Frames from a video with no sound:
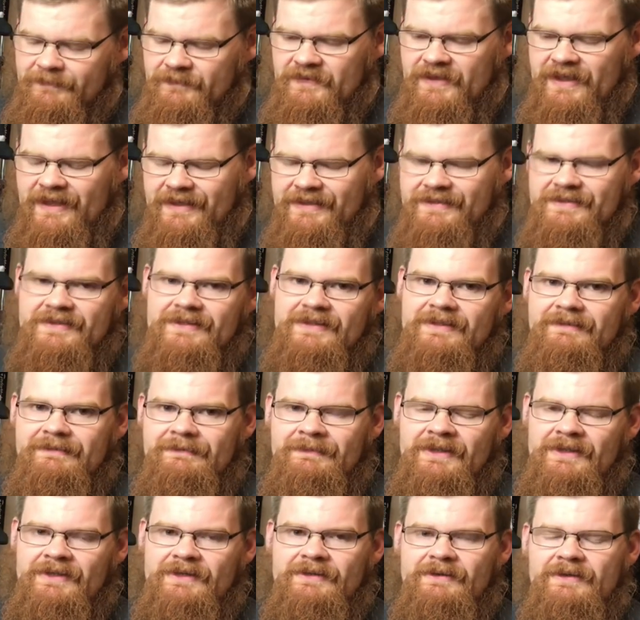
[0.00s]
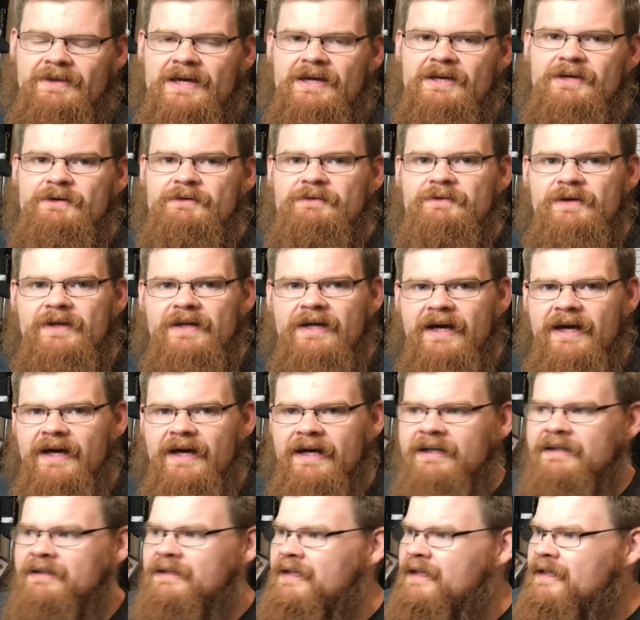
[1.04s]
Yes, dear. Thank you for
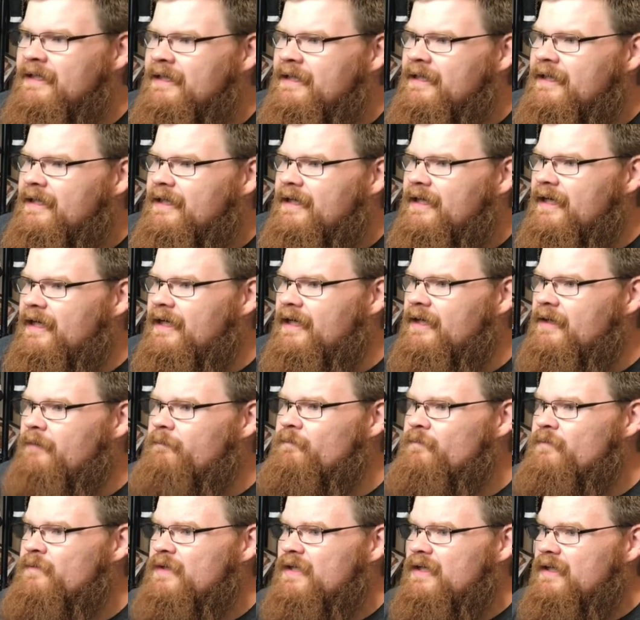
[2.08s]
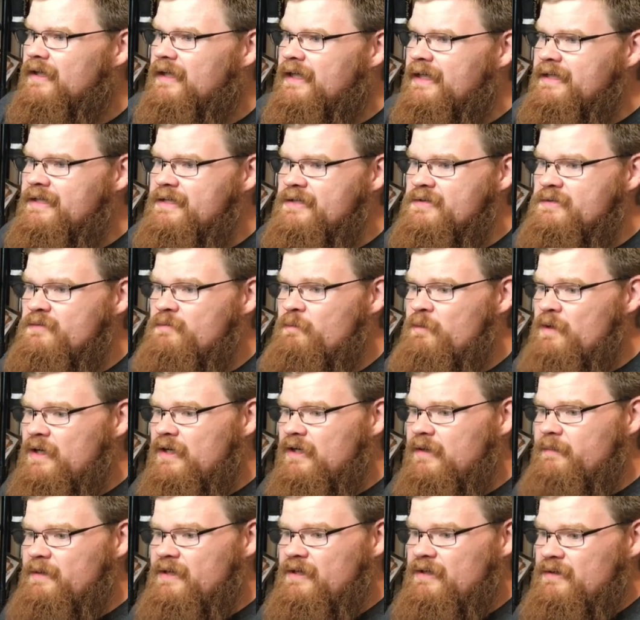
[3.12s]
that. Is we're
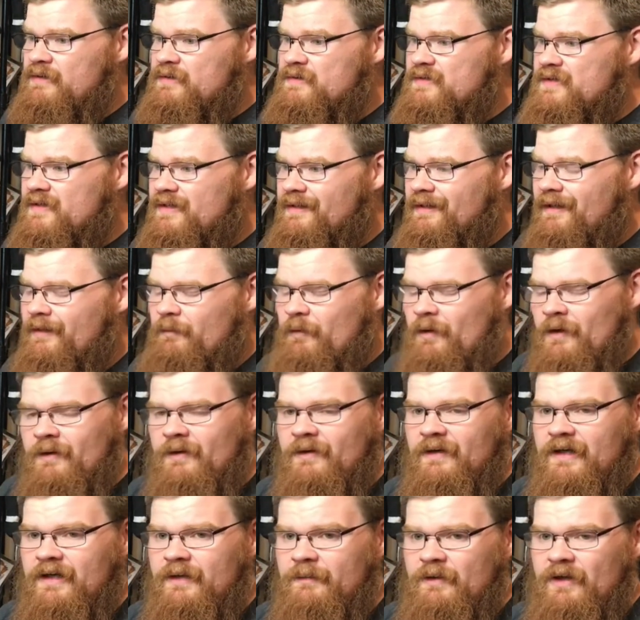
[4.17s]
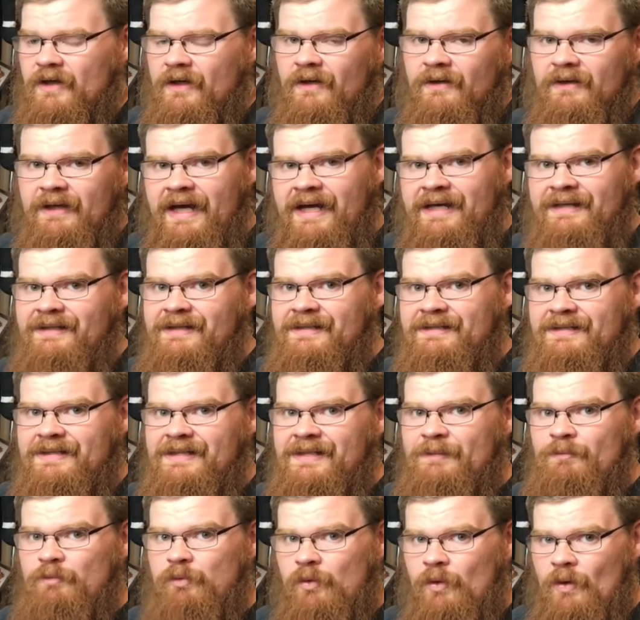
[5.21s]
going to be using a program called
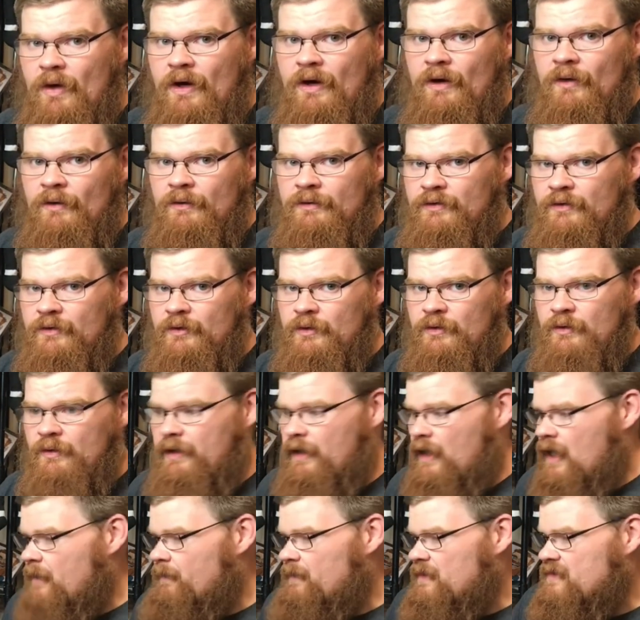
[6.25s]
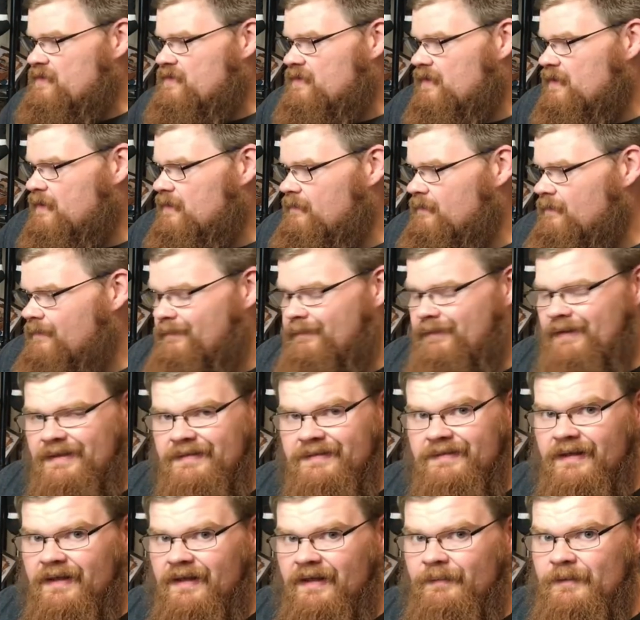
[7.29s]
ADT Pro to copy some
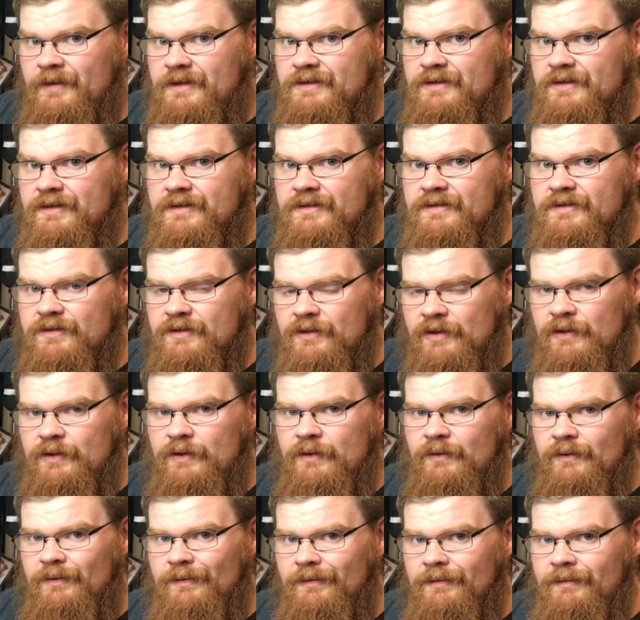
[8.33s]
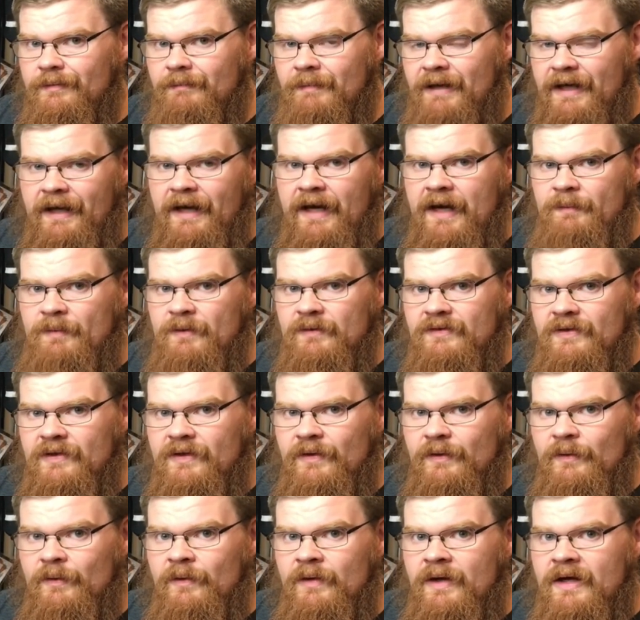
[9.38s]
disk images to my Apple
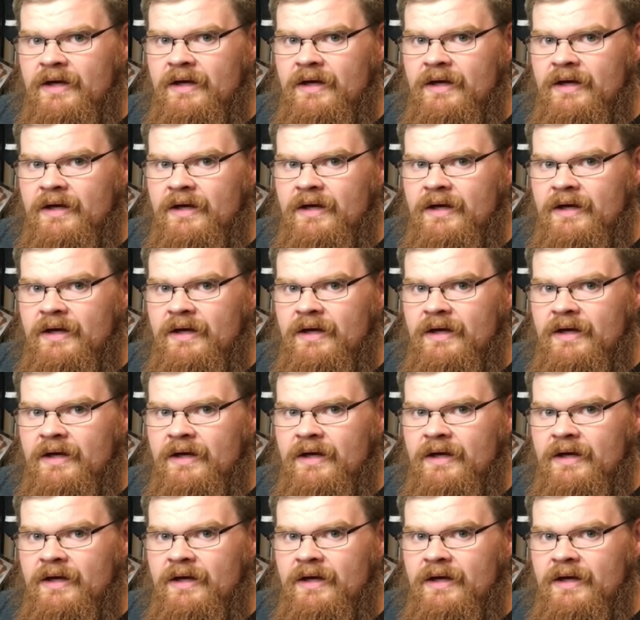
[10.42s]
II.